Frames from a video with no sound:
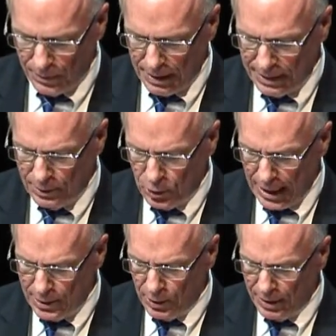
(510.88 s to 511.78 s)
that's
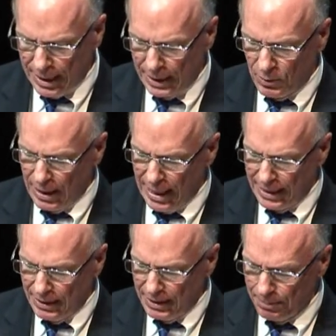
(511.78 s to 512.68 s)
changing things
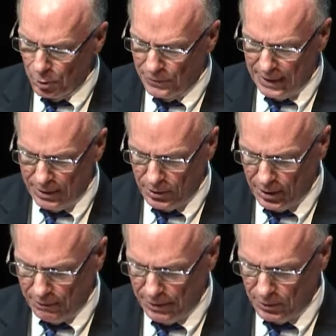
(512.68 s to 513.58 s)
and improving energy
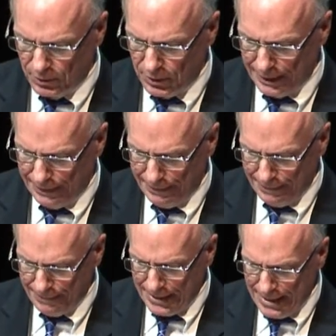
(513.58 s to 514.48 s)
efficiency.
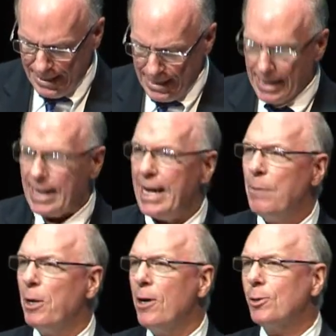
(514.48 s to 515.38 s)
And
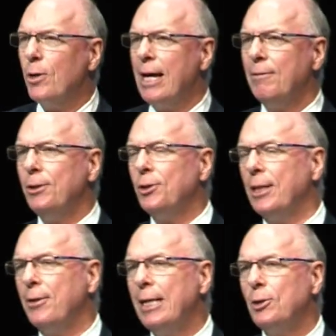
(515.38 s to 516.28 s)
we also have a new
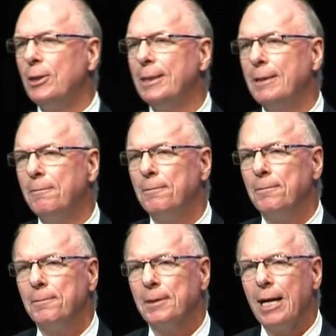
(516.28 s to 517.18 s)
generation of
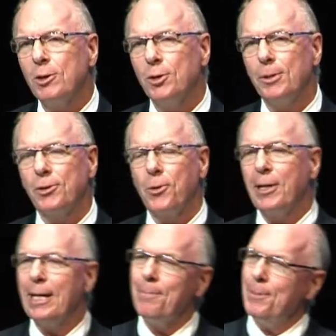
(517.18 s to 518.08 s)
customers
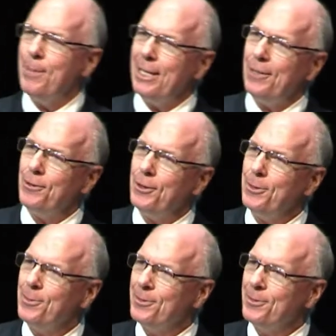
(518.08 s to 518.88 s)
growing up, and many of you